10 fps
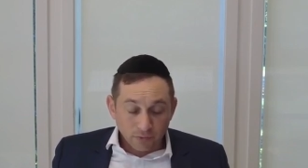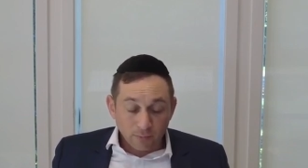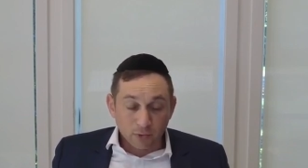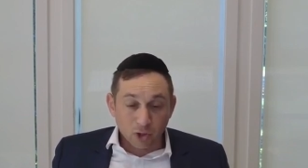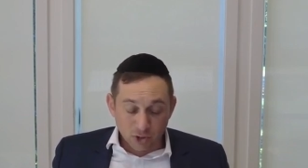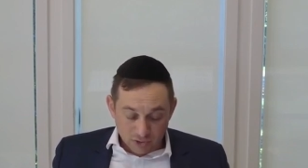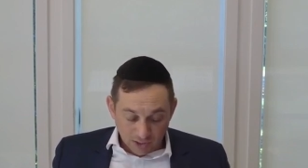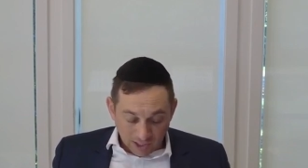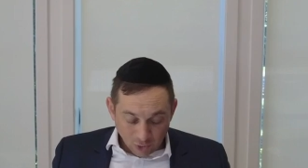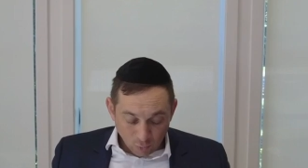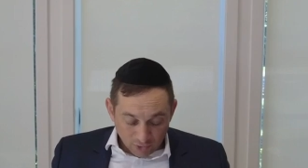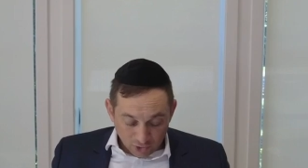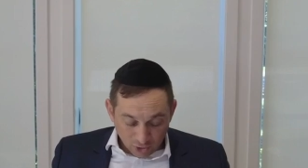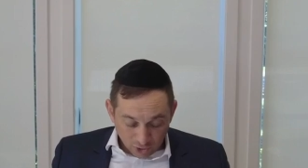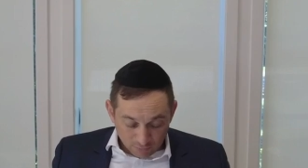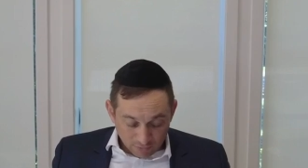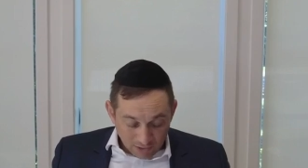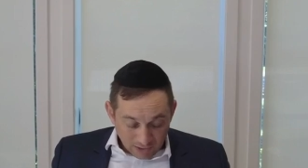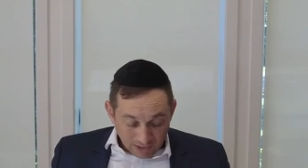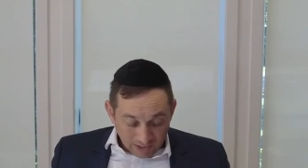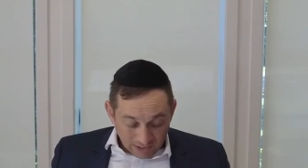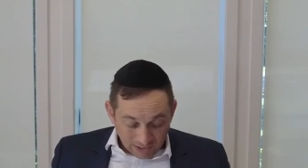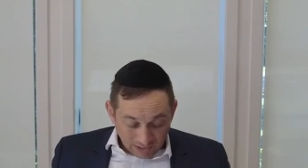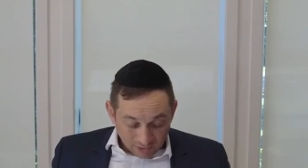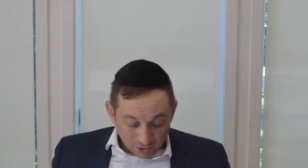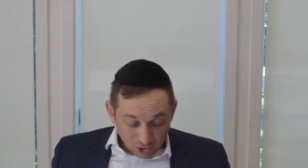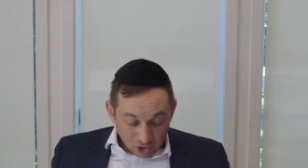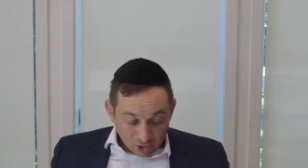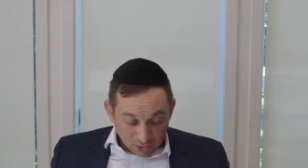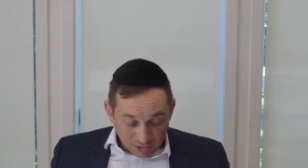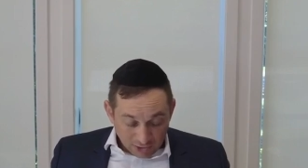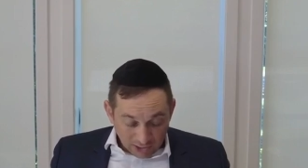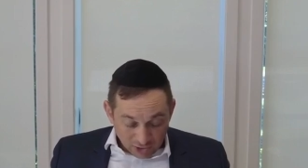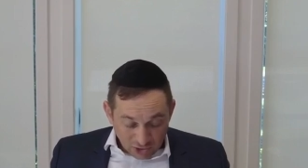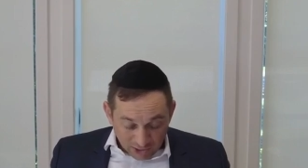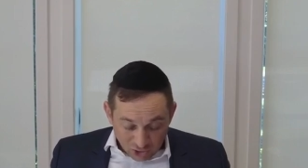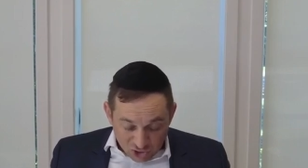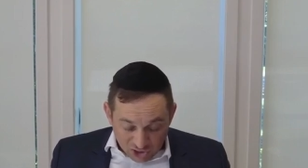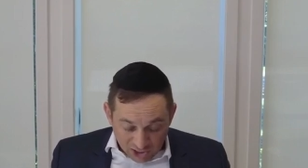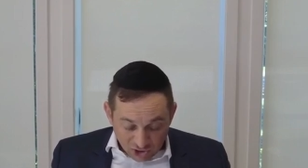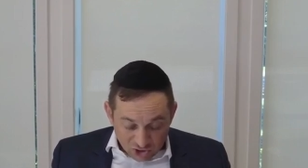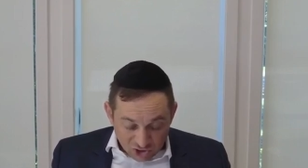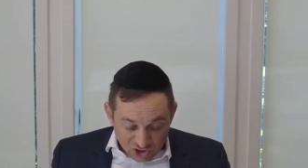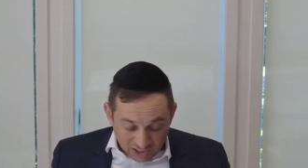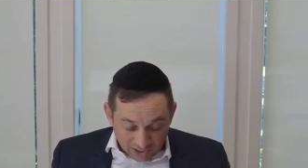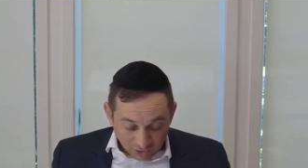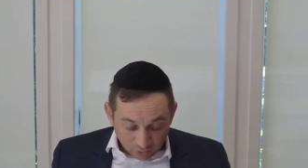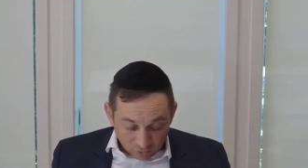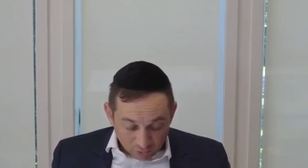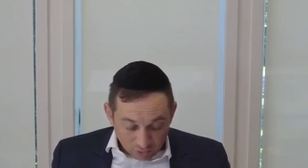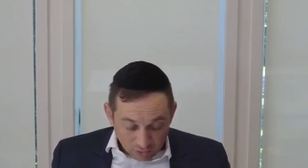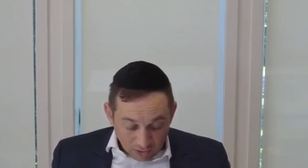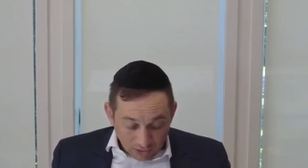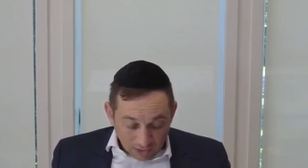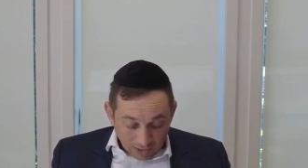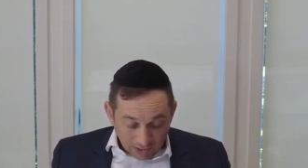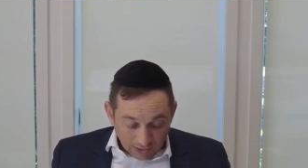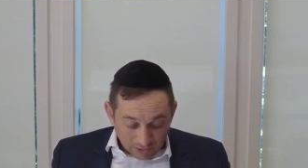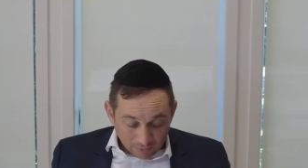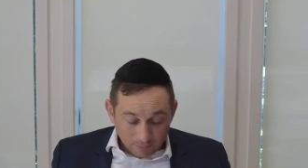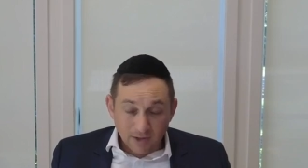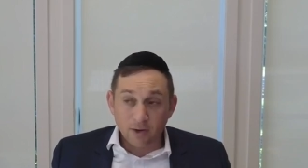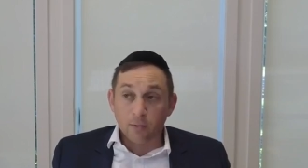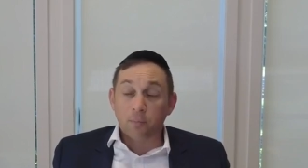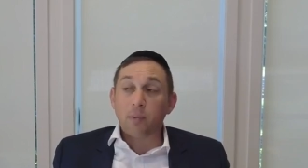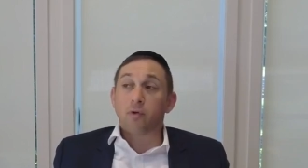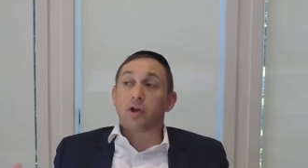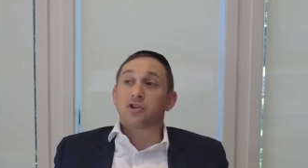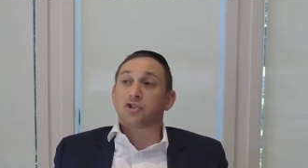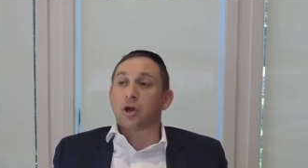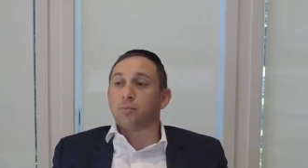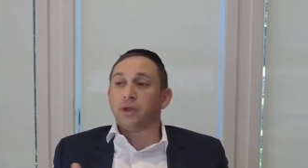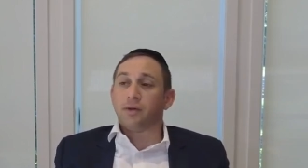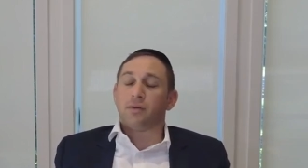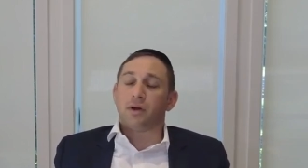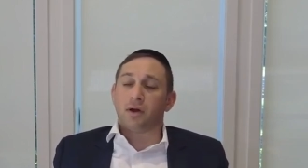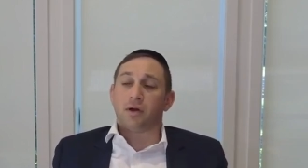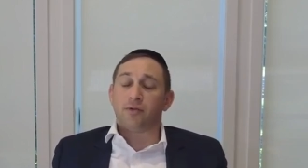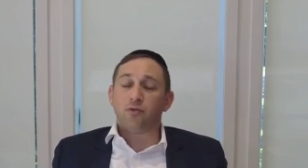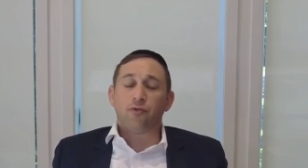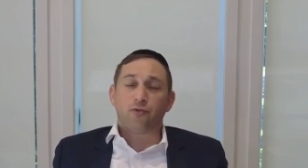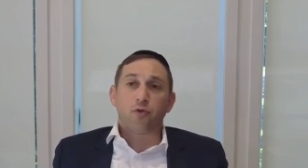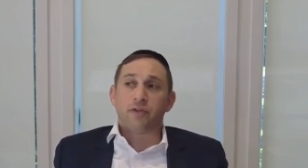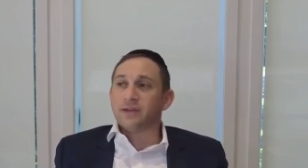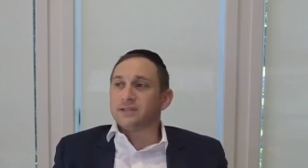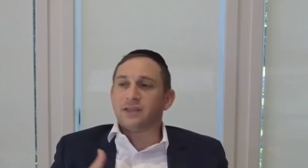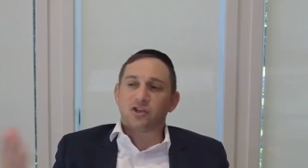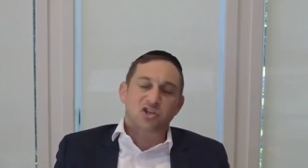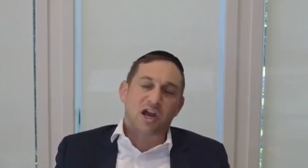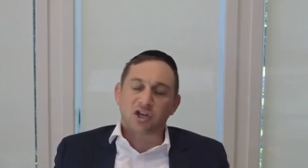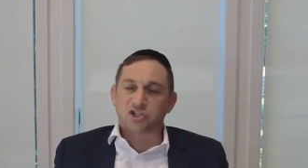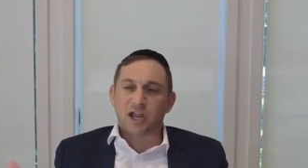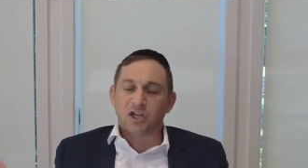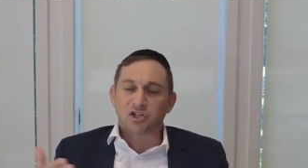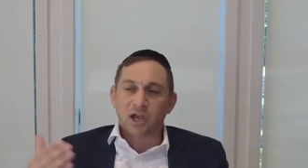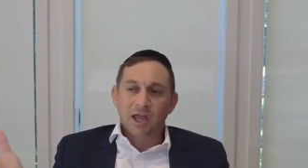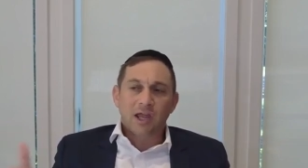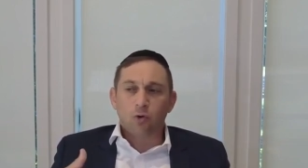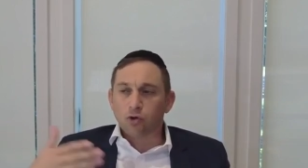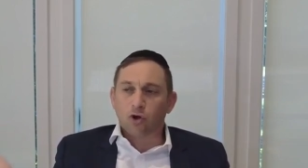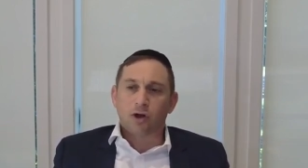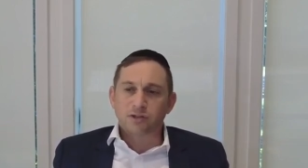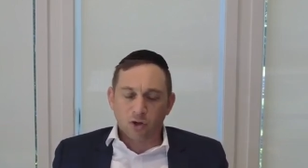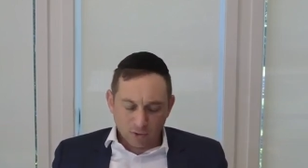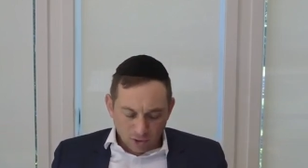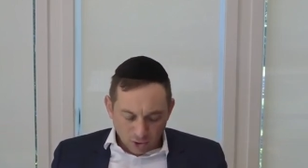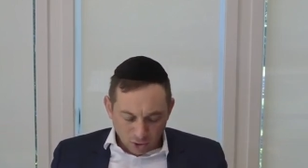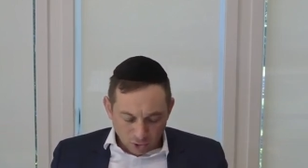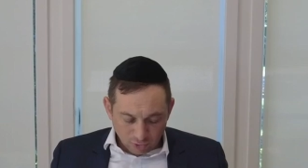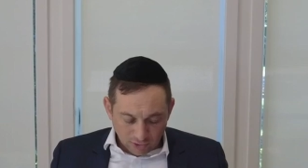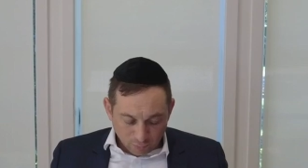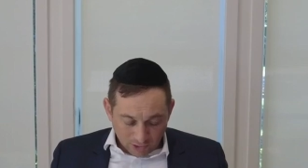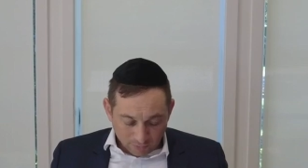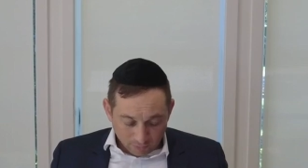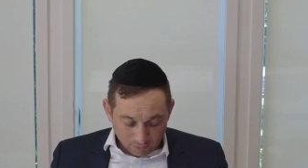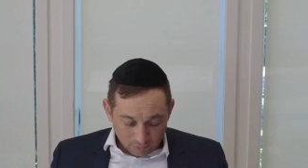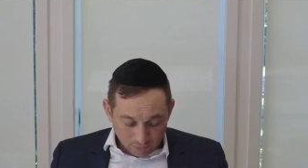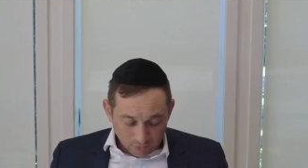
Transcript: Because I don't want to come and and and and change the shar, and meaning people are going to start bringing uh, new food, and they see the shar change, it will cause a, a hunger and a problem.